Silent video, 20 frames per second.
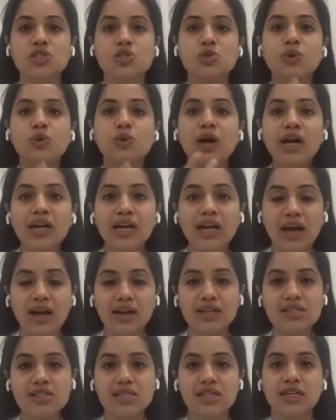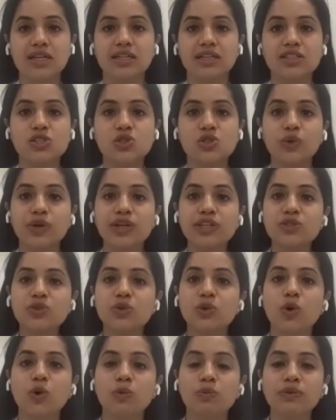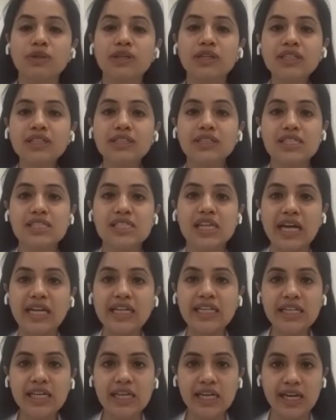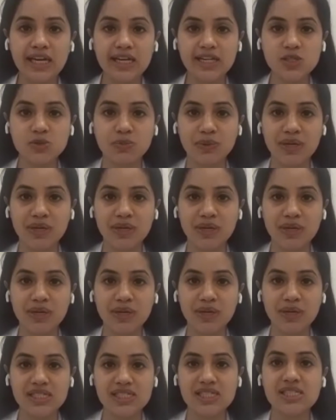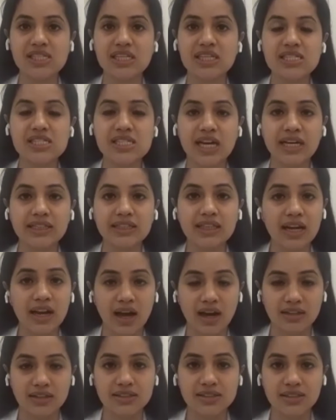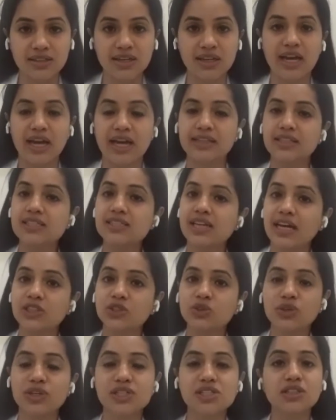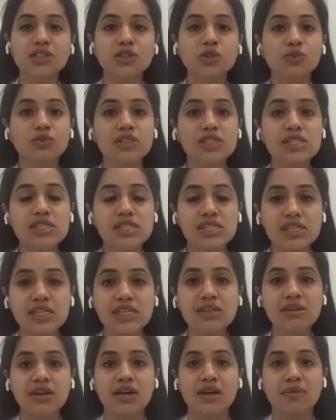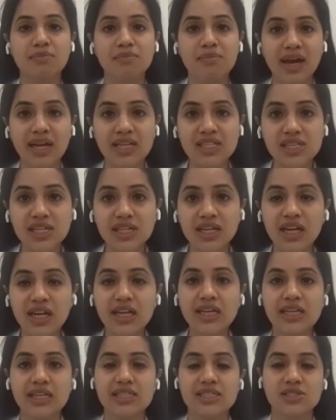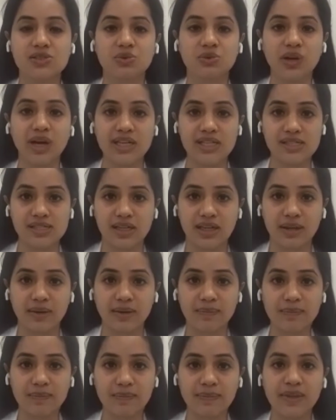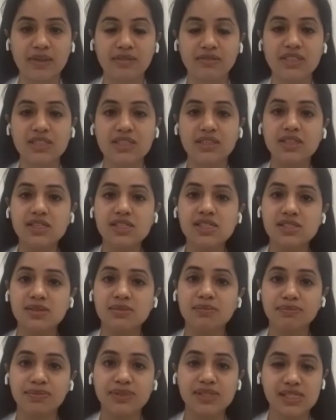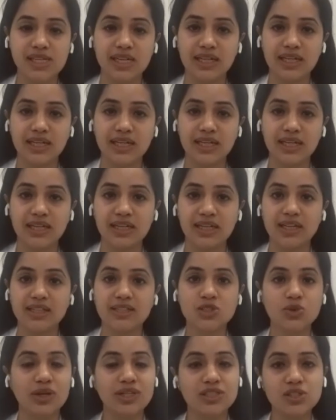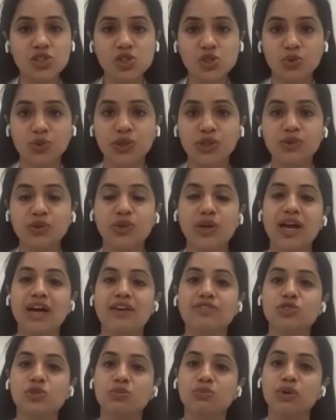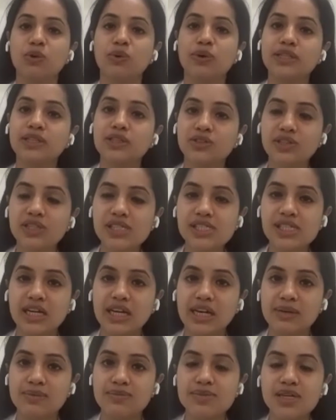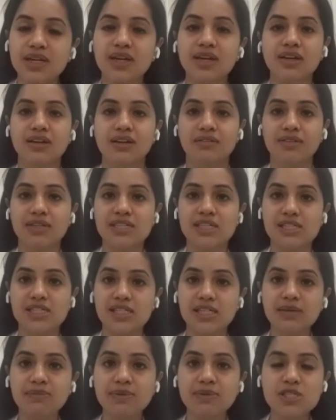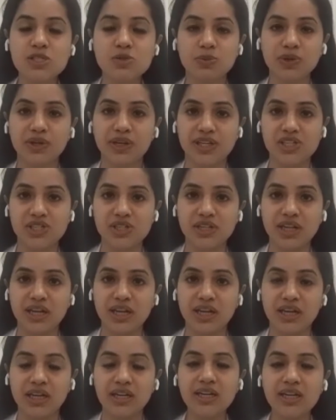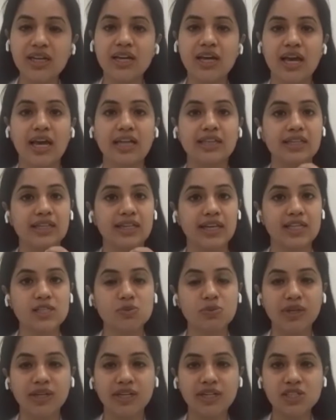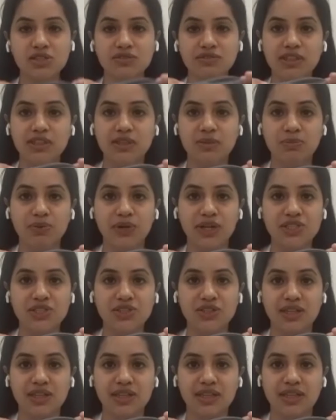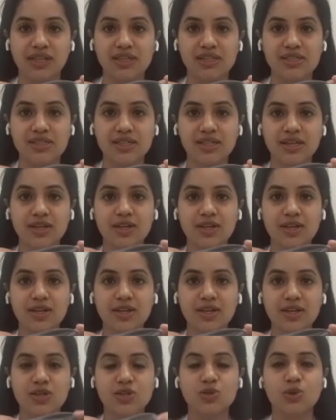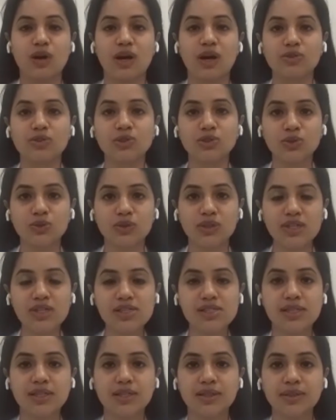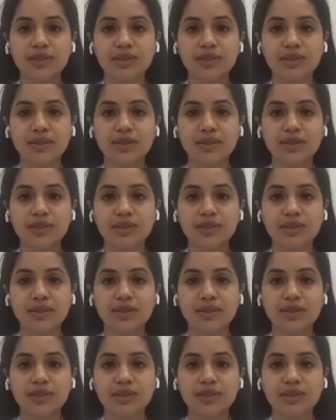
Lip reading: to our lungs, it's going to open the tiny air spaces inside the lungs. And the saturation, you will see magically it's rising with this simple technique. So I'll just show you. You have to blow it 3 times with a deep inspiration in and that expiration with the pressure in this. So how to do this?